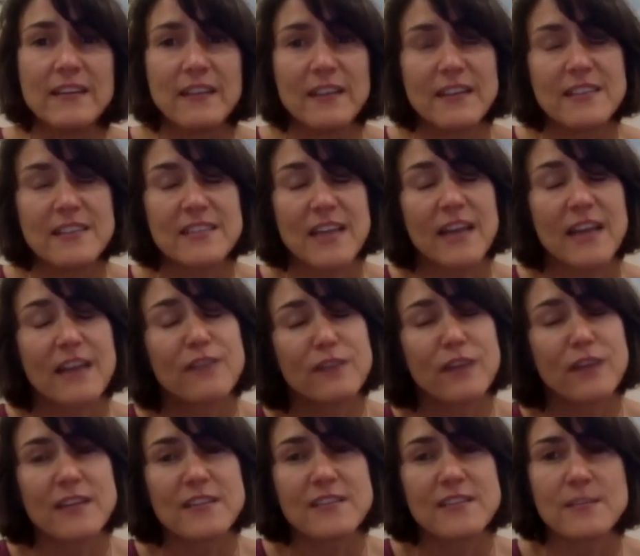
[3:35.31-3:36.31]
And it's kind of
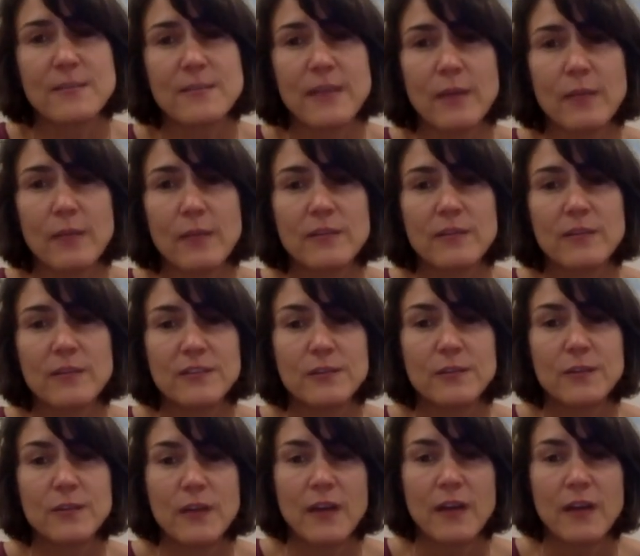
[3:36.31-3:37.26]
nice to be able to